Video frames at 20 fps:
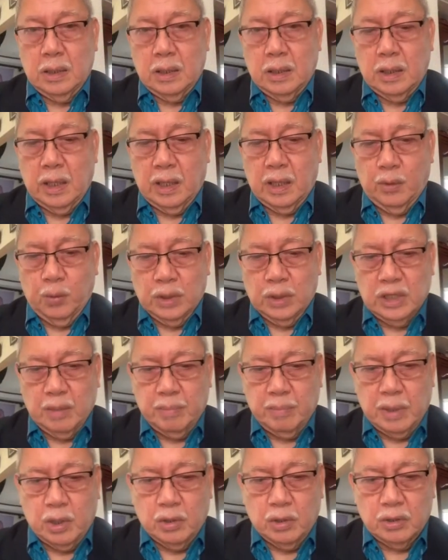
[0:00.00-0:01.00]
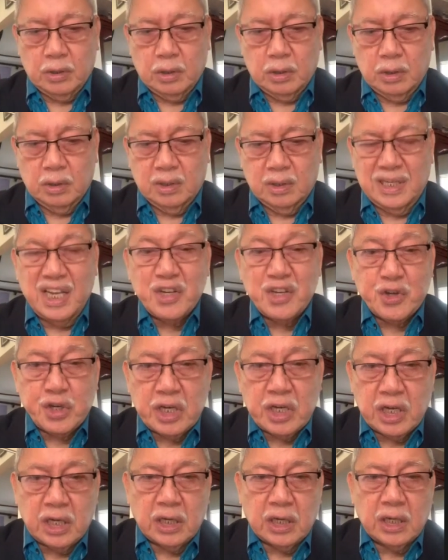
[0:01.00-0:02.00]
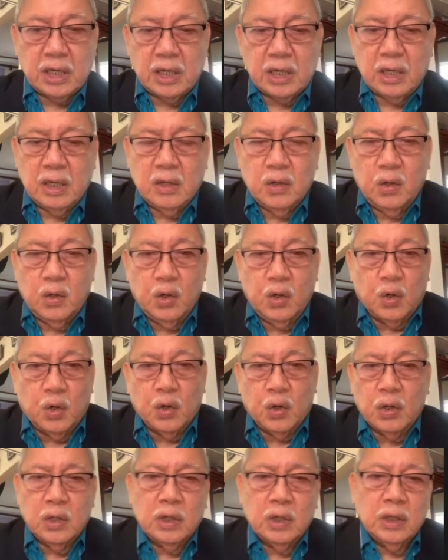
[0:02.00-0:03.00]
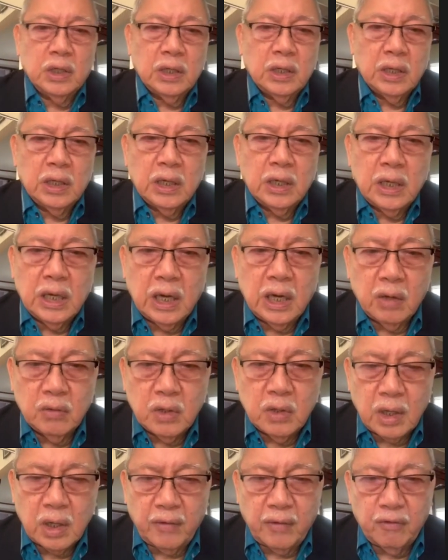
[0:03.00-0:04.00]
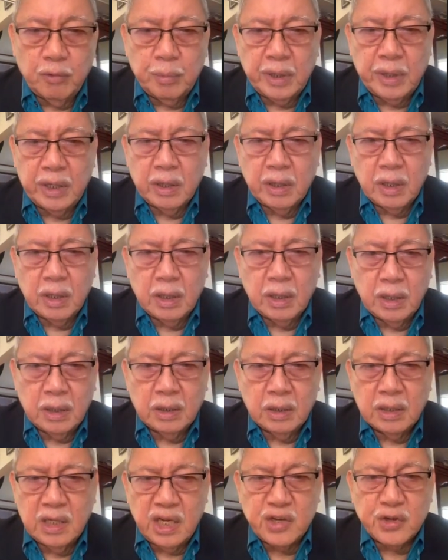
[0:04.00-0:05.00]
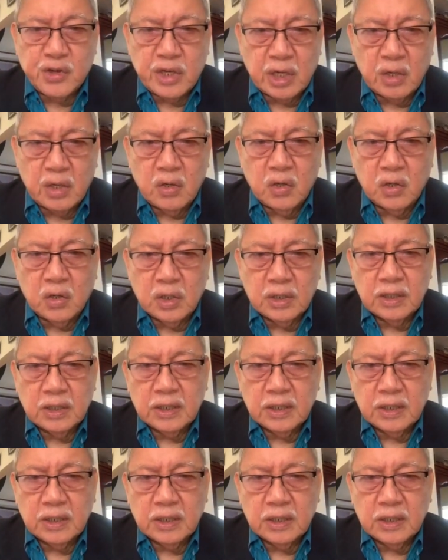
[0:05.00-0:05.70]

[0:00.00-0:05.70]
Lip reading: And what about teaching law? How long have you been teaching law?